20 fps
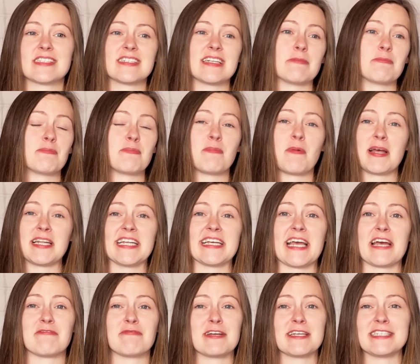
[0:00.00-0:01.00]
and then when they
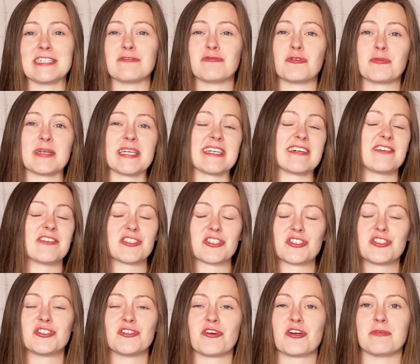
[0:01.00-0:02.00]
get really grubby I'll
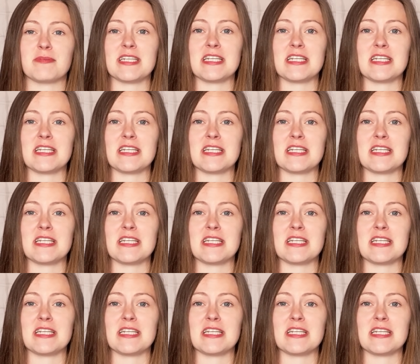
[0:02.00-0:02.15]
just chuck them